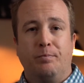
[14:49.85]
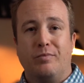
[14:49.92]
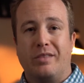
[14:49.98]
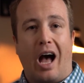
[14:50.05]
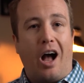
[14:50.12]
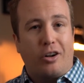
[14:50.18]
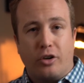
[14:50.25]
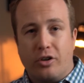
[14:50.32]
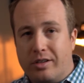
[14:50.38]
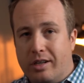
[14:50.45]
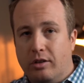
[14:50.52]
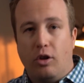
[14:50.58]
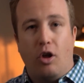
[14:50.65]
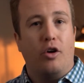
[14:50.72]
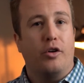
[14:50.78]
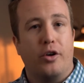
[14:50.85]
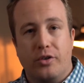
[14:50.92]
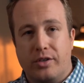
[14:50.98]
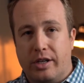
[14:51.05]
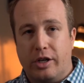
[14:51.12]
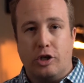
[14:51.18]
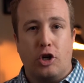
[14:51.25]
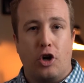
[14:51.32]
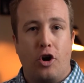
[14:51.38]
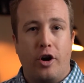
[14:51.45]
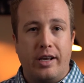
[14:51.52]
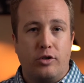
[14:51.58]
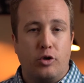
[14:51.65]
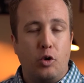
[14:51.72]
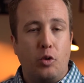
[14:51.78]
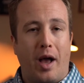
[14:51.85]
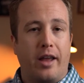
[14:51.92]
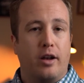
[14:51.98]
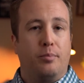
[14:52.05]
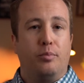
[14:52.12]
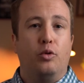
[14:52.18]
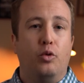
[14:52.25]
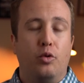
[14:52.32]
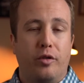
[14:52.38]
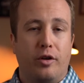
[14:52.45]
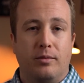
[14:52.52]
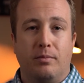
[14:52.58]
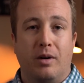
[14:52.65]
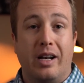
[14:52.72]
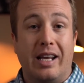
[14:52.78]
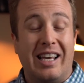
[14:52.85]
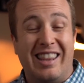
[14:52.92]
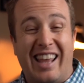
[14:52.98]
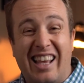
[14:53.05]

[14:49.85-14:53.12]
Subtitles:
doctors and lawyers and attorneys who kind of pool their money and